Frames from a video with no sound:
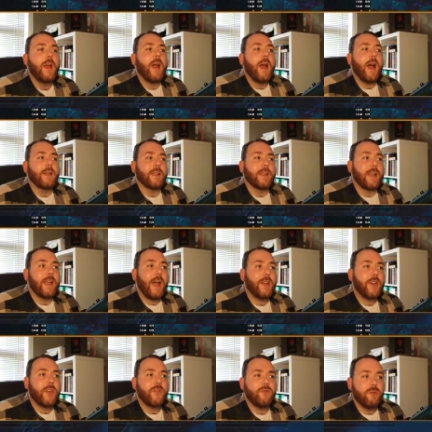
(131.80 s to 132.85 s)
And
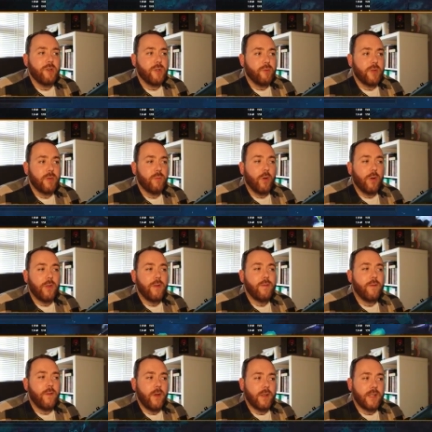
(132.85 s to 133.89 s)
Guardian Druid was one of the
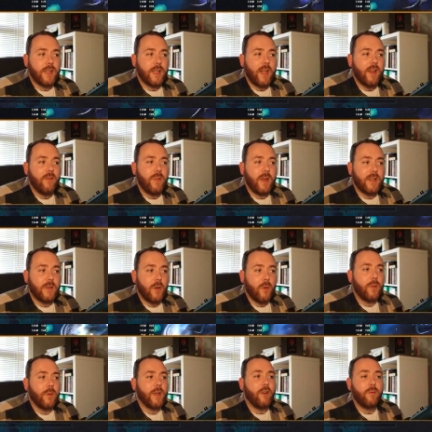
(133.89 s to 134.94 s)
first that I've picked up.
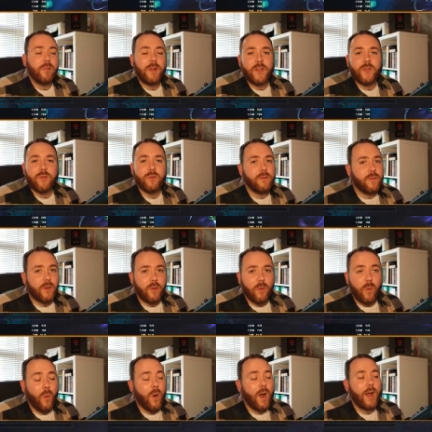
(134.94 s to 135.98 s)
And I've played Druid for
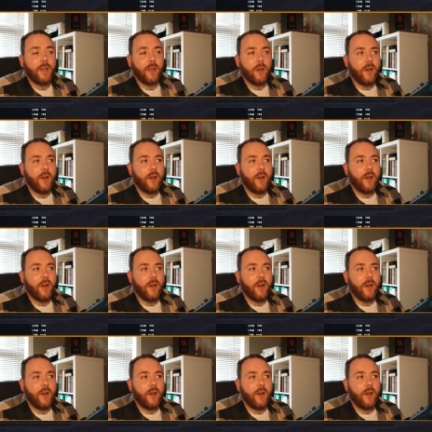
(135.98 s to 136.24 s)
quite a lot.